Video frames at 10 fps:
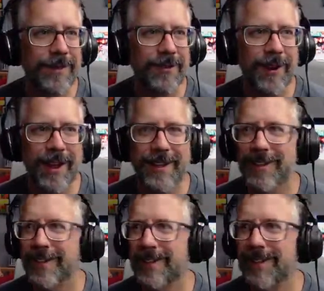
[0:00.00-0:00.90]
right?
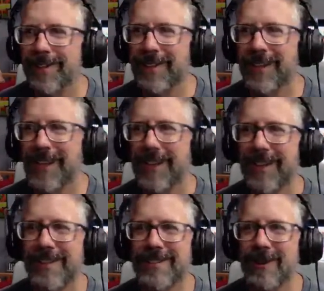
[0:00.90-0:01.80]

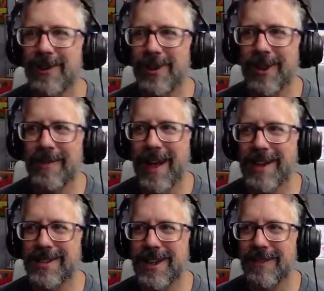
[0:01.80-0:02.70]
So you can
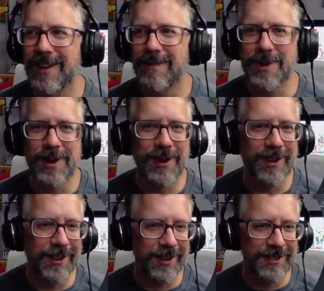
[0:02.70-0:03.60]
imagine coming up here and
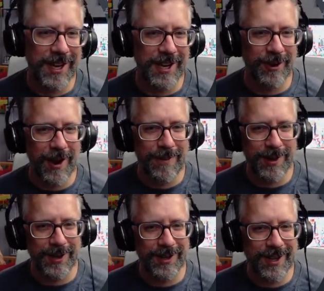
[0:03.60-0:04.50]
a little tiny
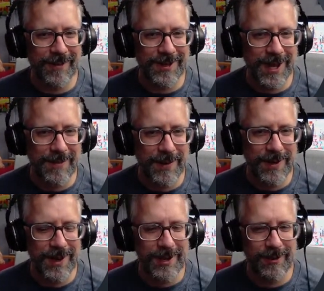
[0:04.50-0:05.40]
grappling hook comes up,
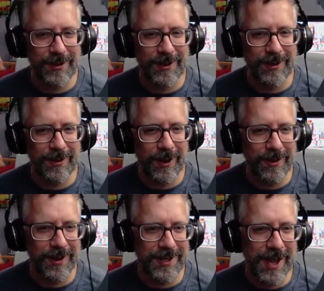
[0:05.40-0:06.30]
and then you go
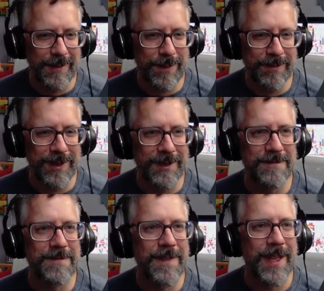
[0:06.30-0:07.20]
to the top of it,
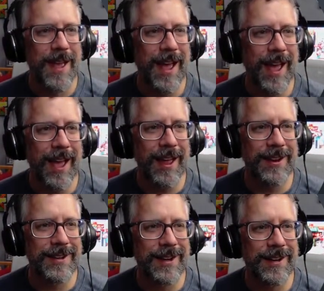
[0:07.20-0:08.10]
and